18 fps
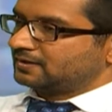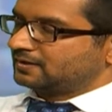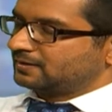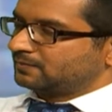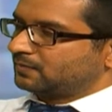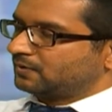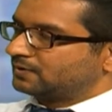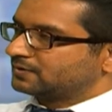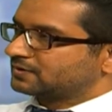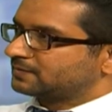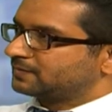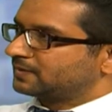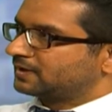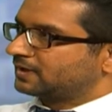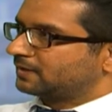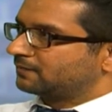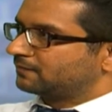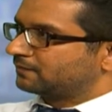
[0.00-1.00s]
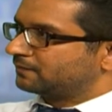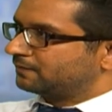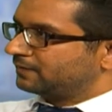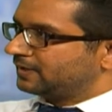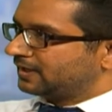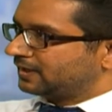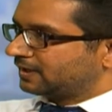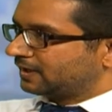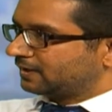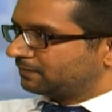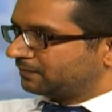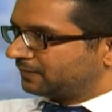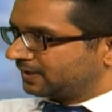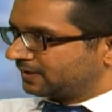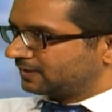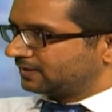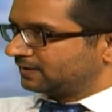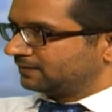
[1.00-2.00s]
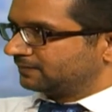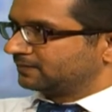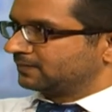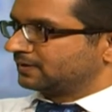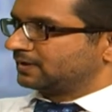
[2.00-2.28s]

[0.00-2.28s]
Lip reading: the bones become weak and brittle.